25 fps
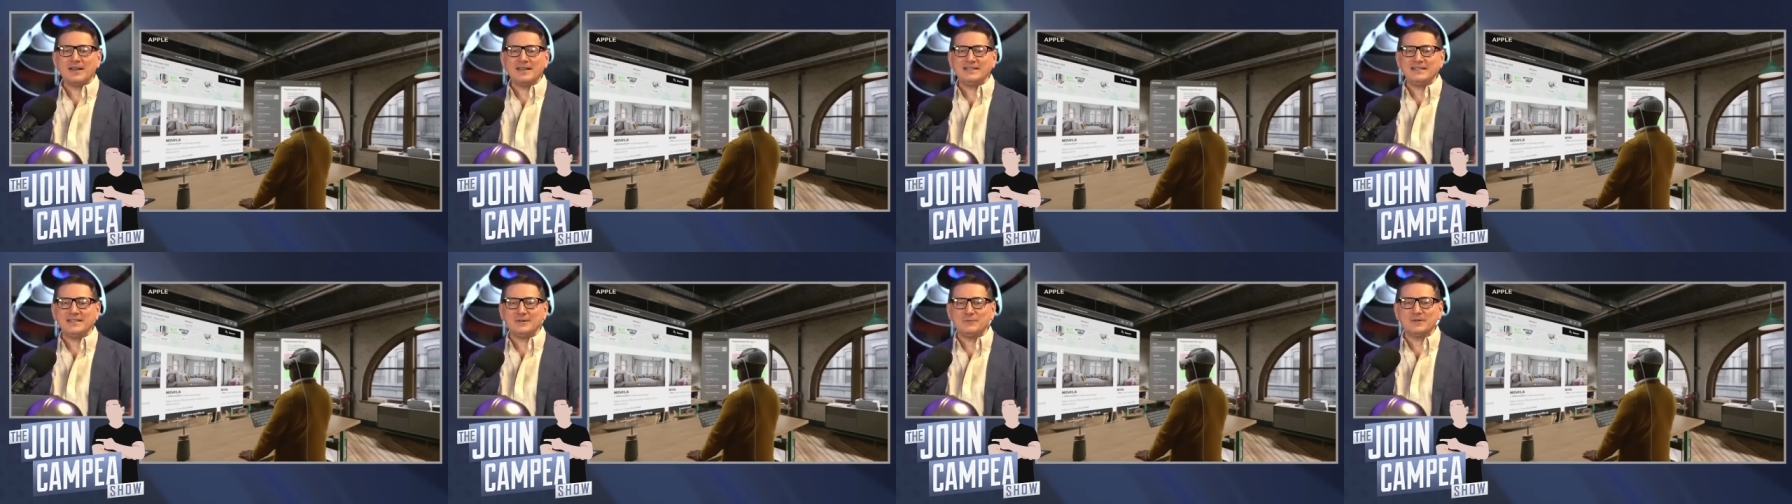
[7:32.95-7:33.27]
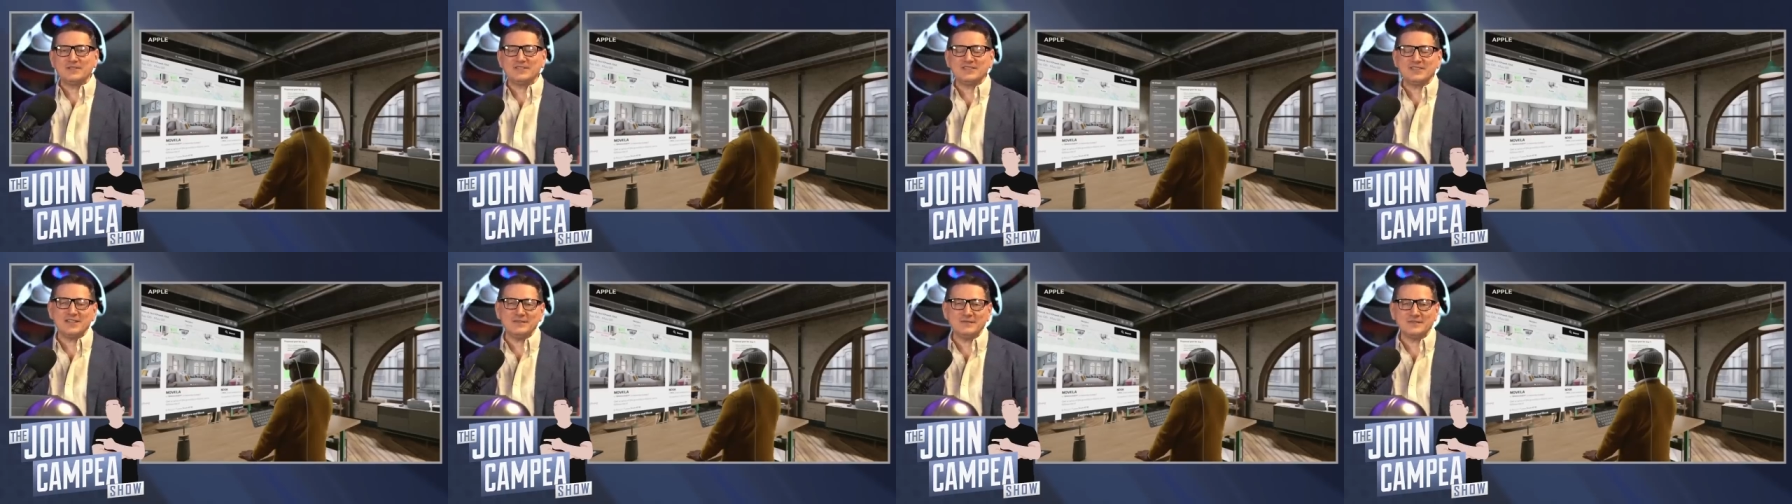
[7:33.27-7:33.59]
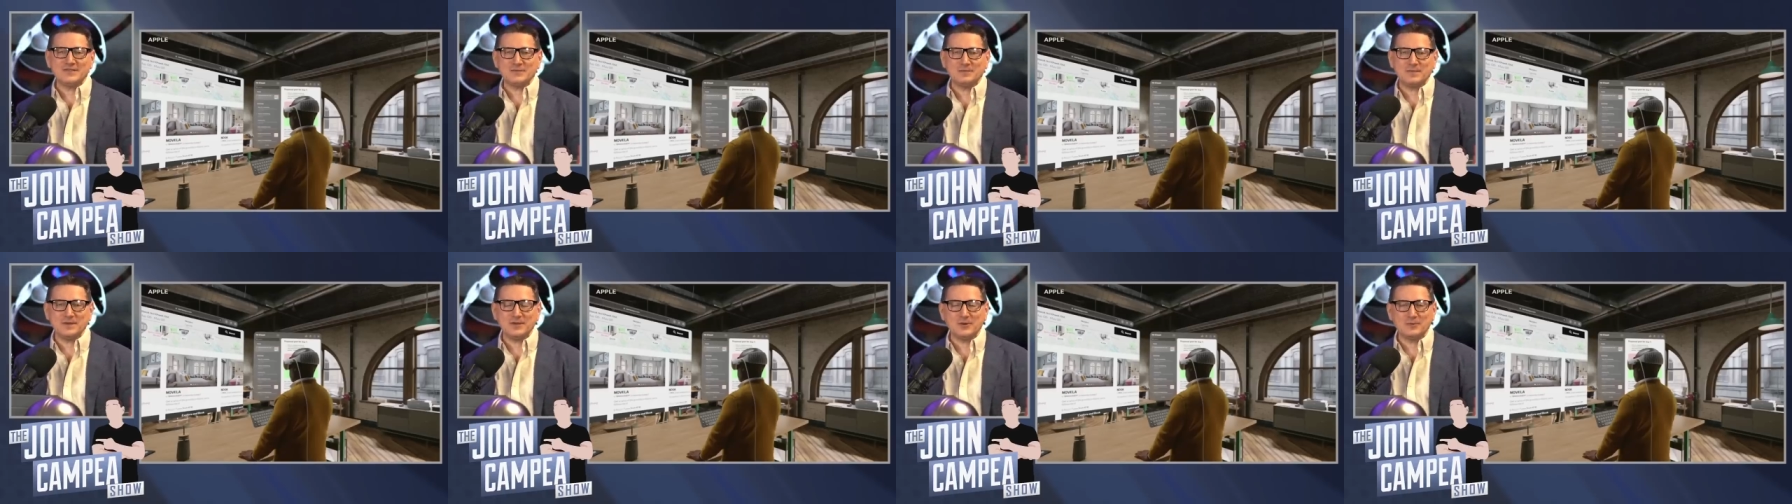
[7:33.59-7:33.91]
he did with Steven
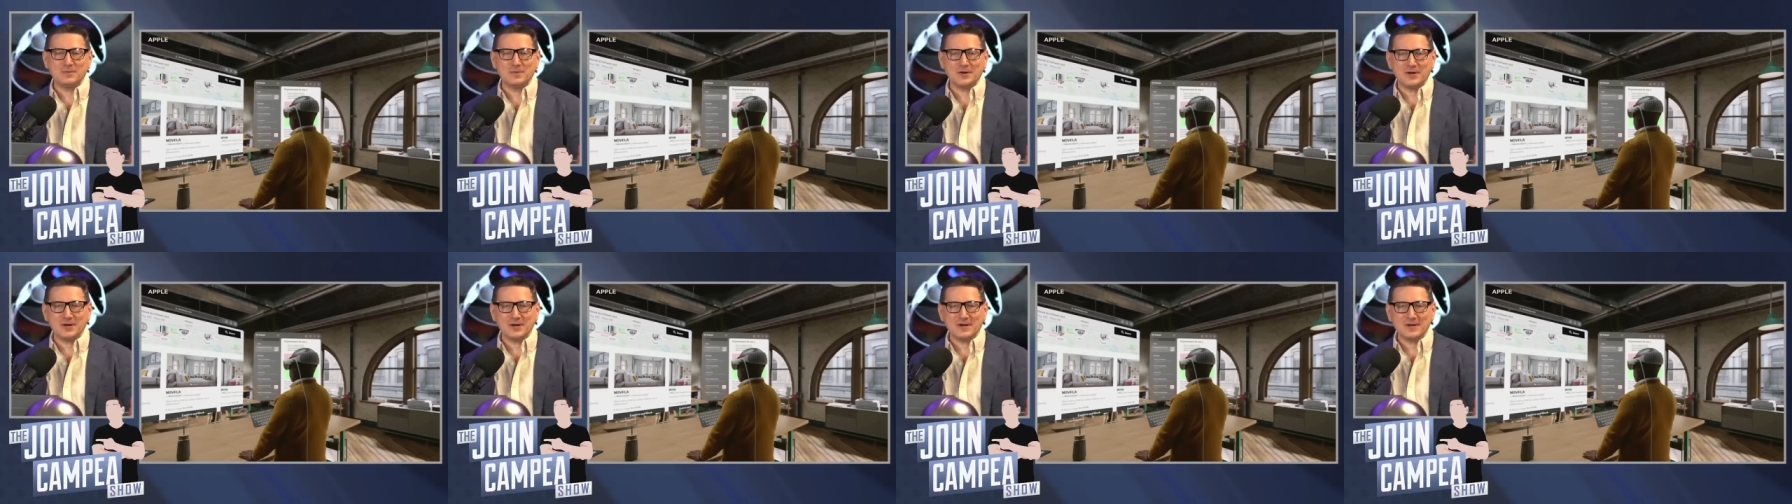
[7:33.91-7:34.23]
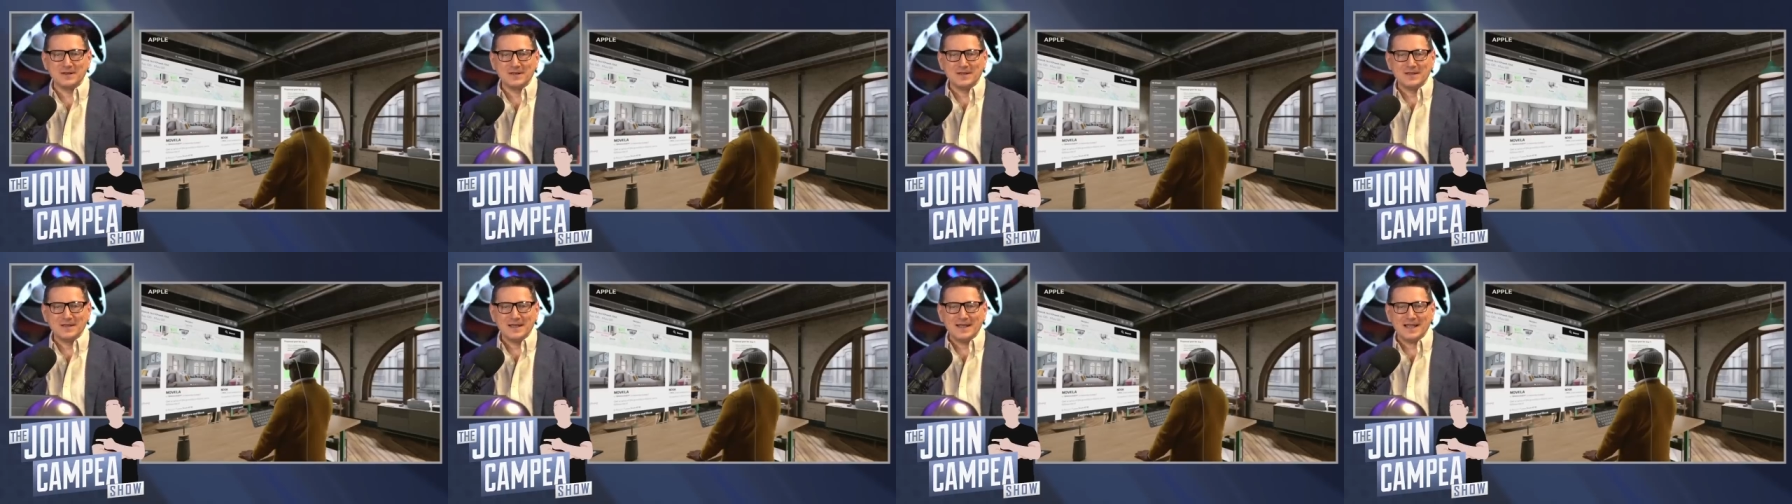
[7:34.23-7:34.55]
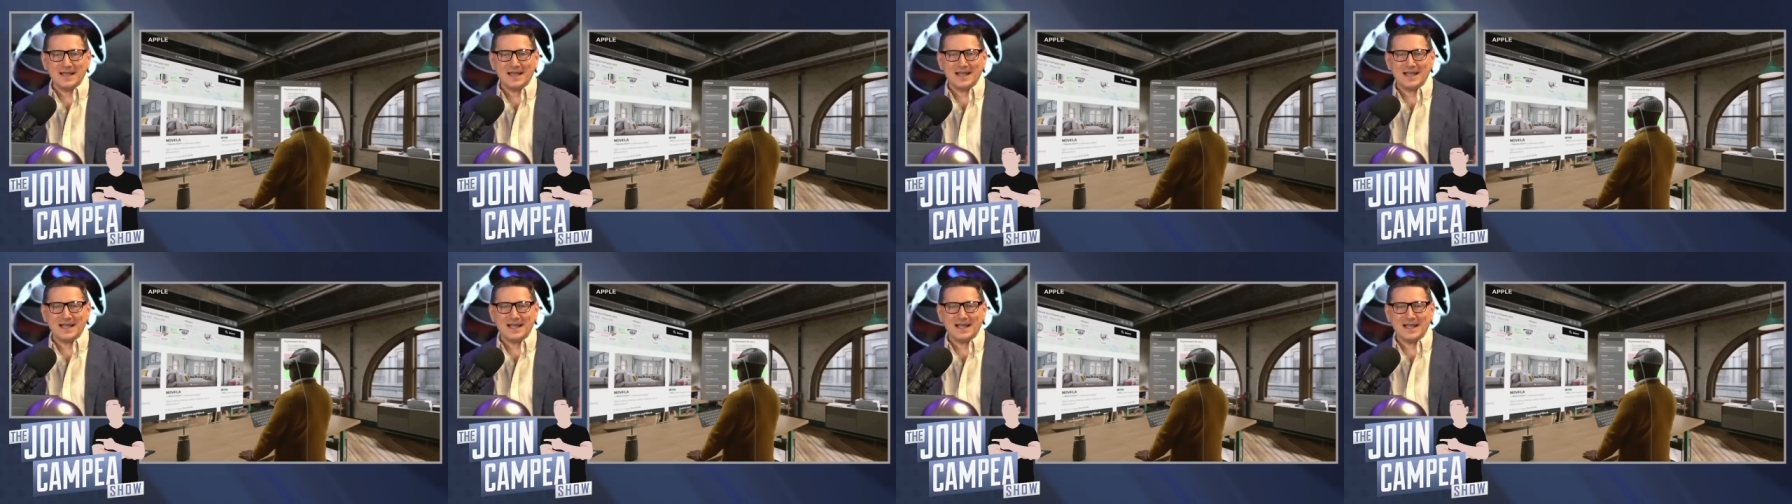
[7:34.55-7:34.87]
Spielberg.
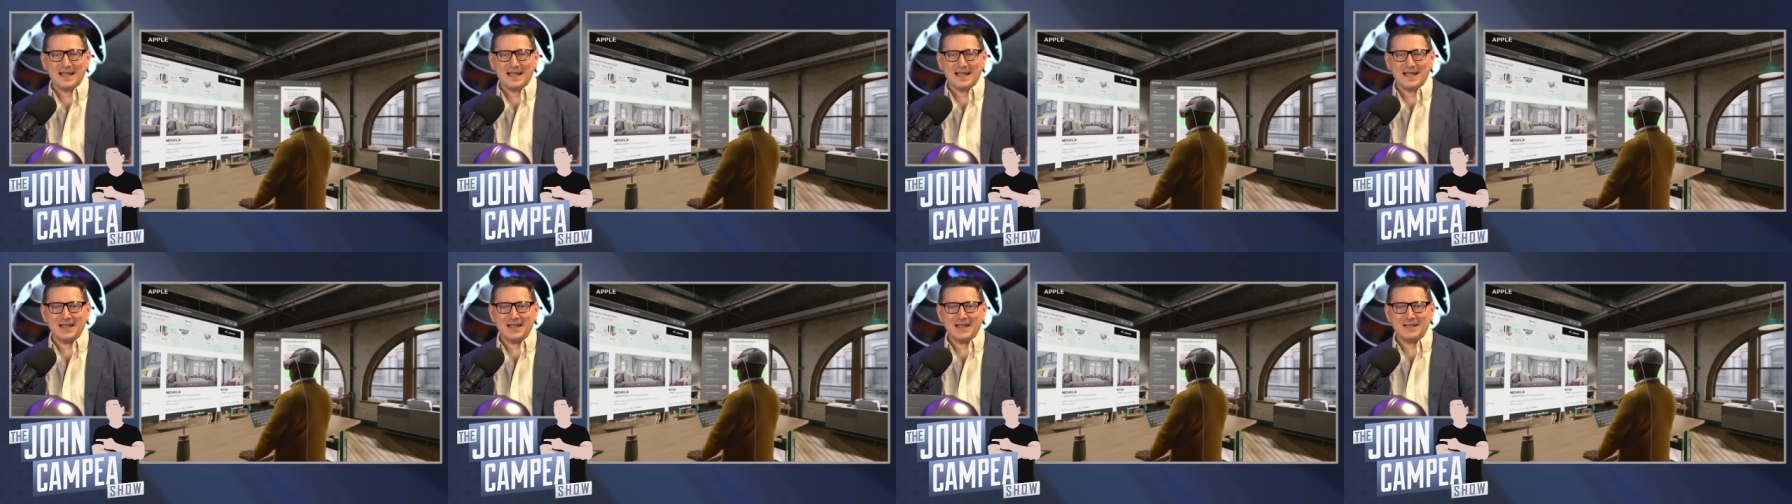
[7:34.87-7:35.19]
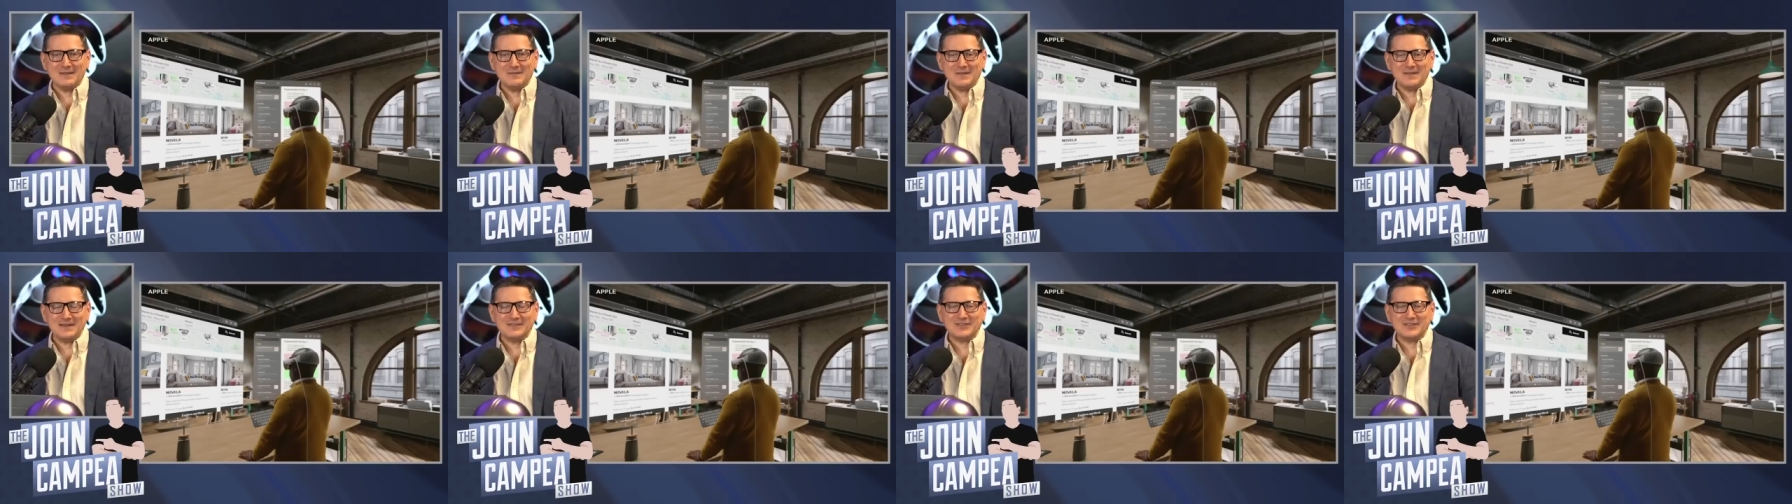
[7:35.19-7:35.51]
Mm-hmm.